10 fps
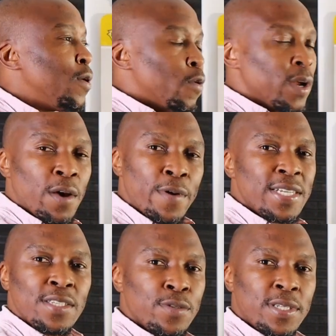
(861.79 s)
All I
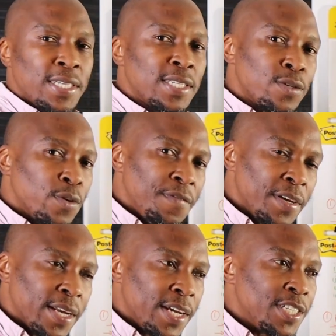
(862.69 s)
want is to test
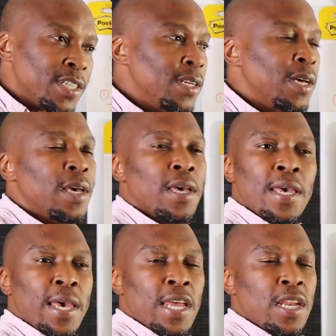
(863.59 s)
configuration
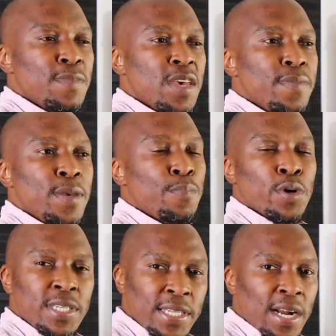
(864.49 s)
and maybe
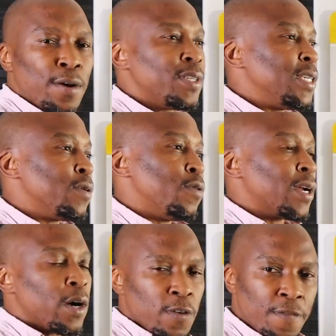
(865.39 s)
policy routing
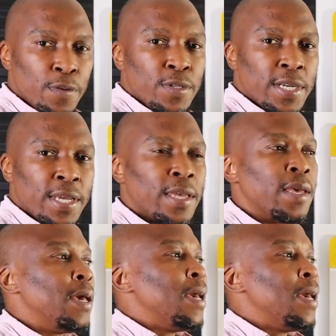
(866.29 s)
or route filtering